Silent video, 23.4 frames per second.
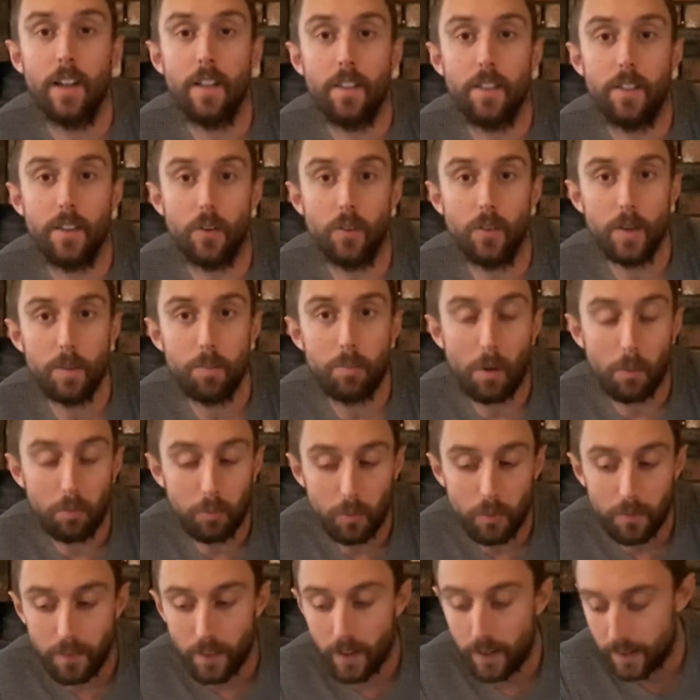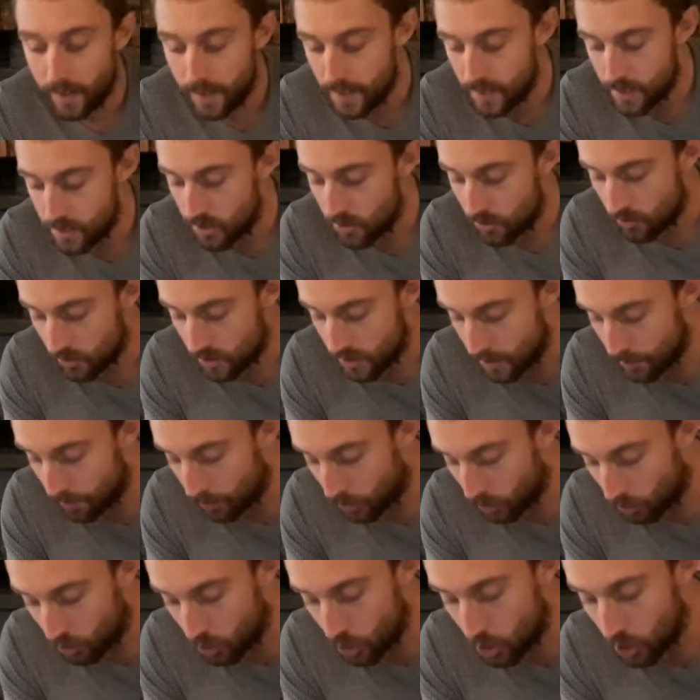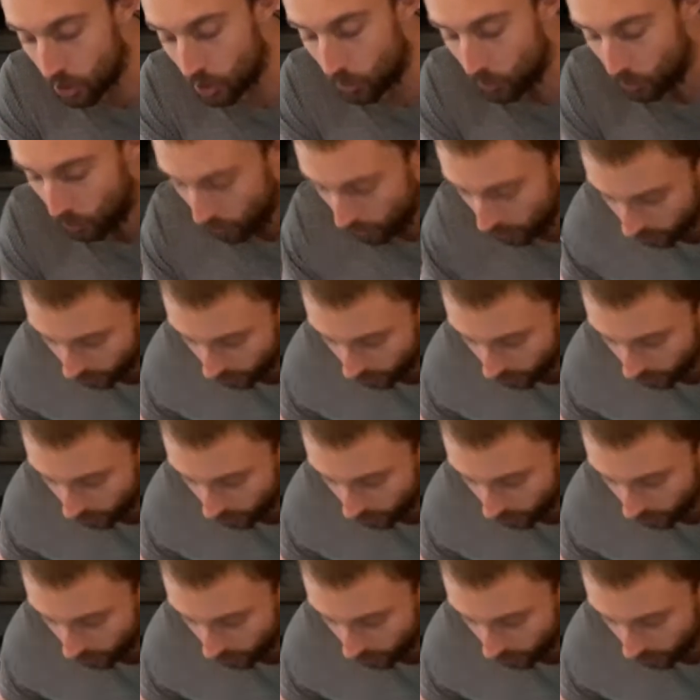The only problem with that is your typical shoe,